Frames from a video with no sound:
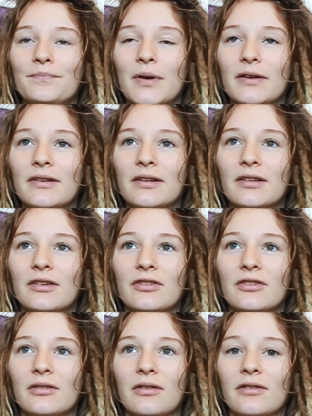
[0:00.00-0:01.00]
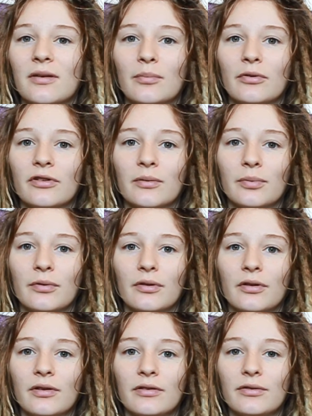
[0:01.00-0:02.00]
Basically just
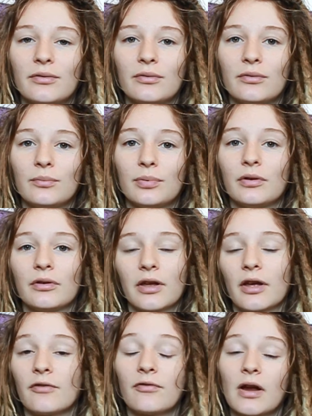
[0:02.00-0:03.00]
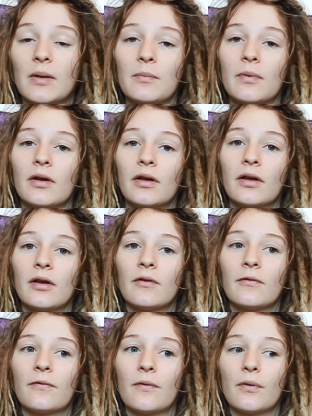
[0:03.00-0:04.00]
simple to build like a frame
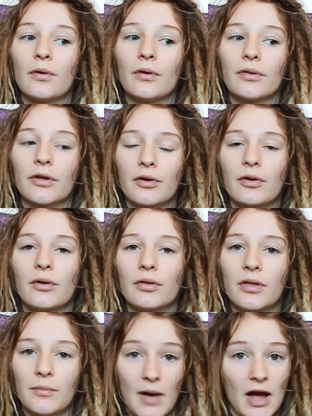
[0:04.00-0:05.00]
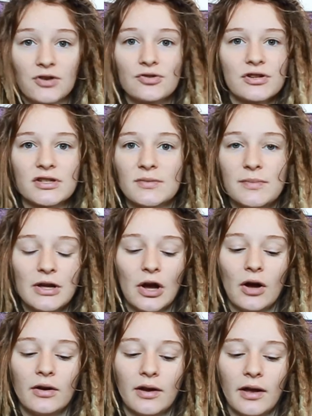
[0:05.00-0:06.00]
for the mattress to be
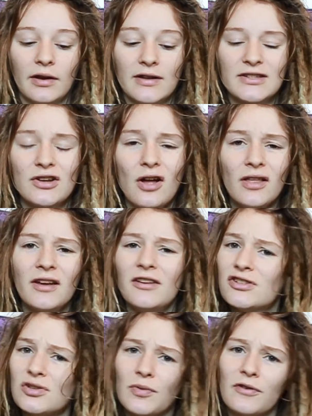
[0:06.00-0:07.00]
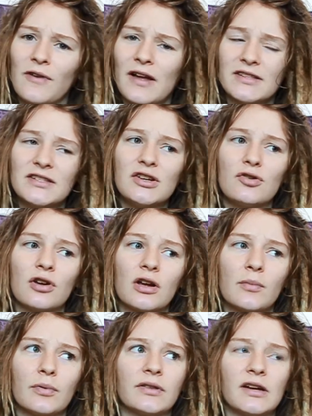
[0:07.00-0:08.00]
on. And it's not like a super fancy
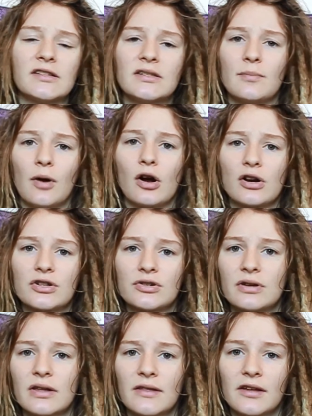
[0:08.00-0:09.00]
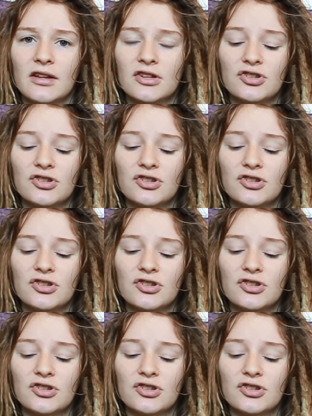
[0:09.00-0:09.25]
crib with tons of bars or anything.